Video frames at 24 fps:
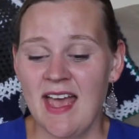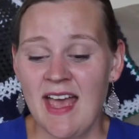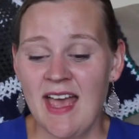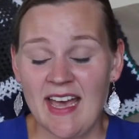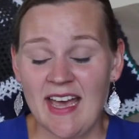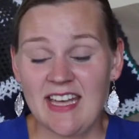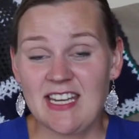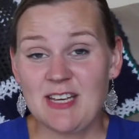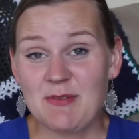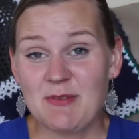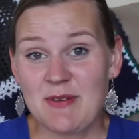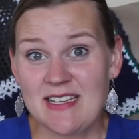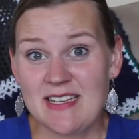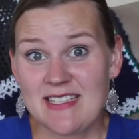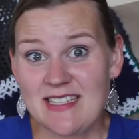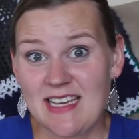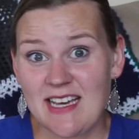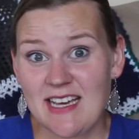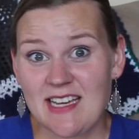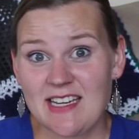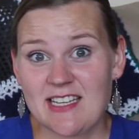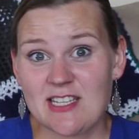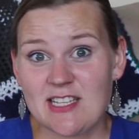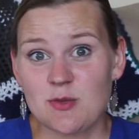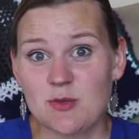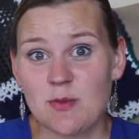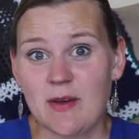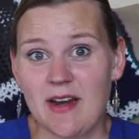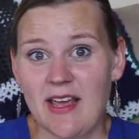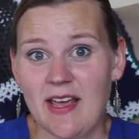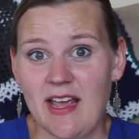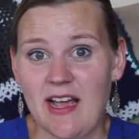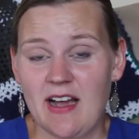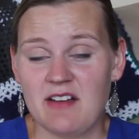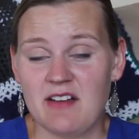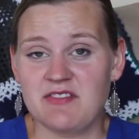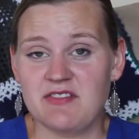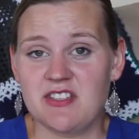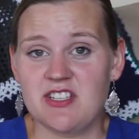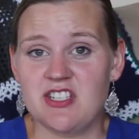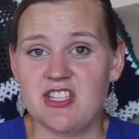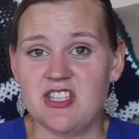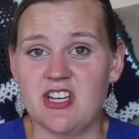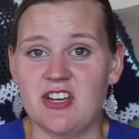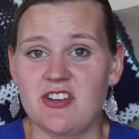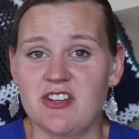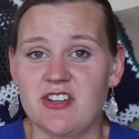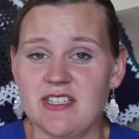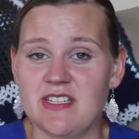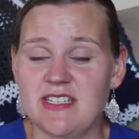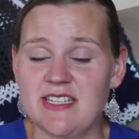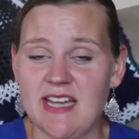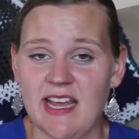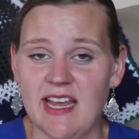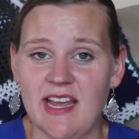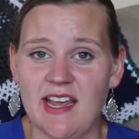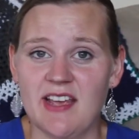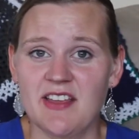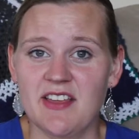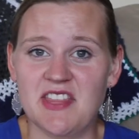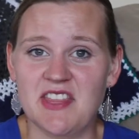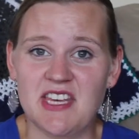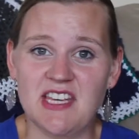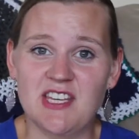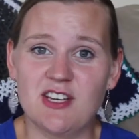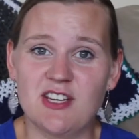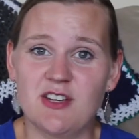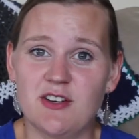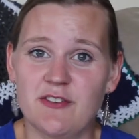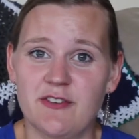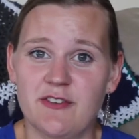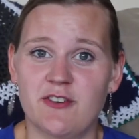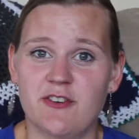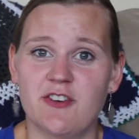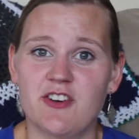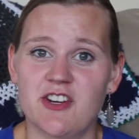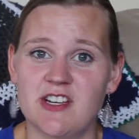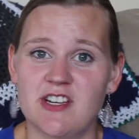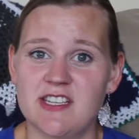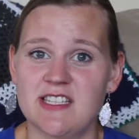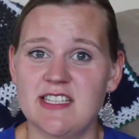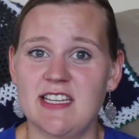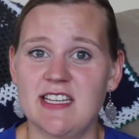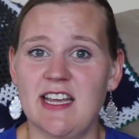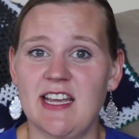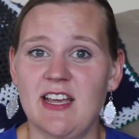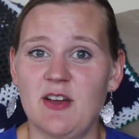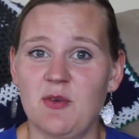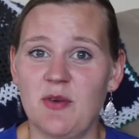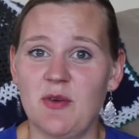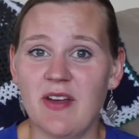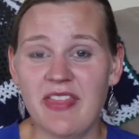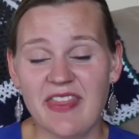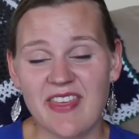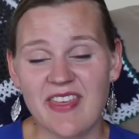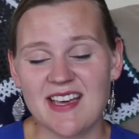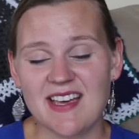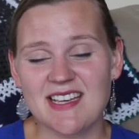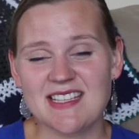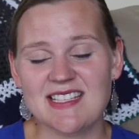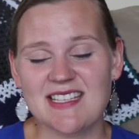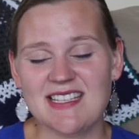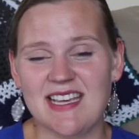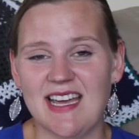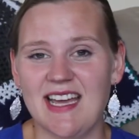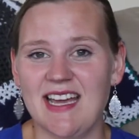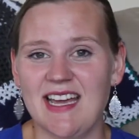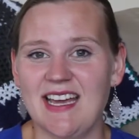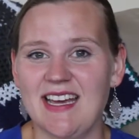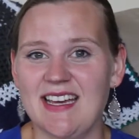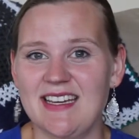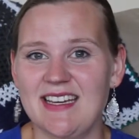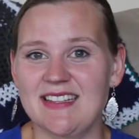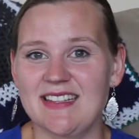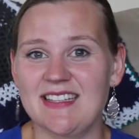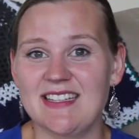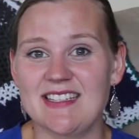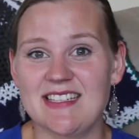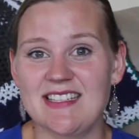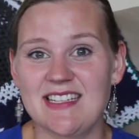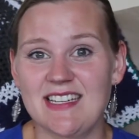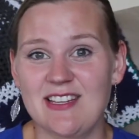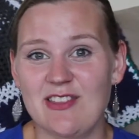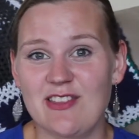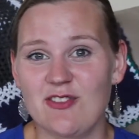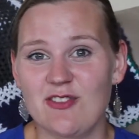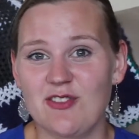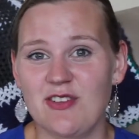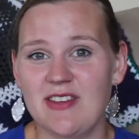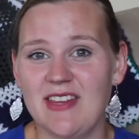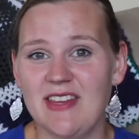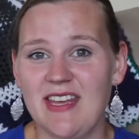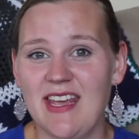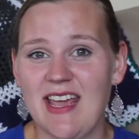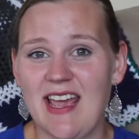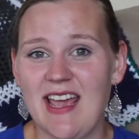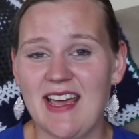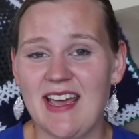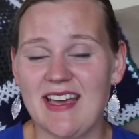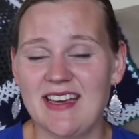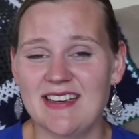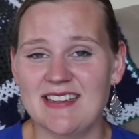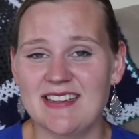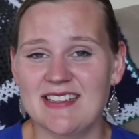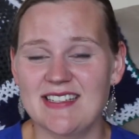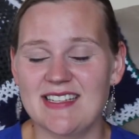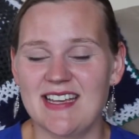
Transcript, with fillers: Anyways, that is what I have to share today. Thank you for sticking with this and listening through to the end.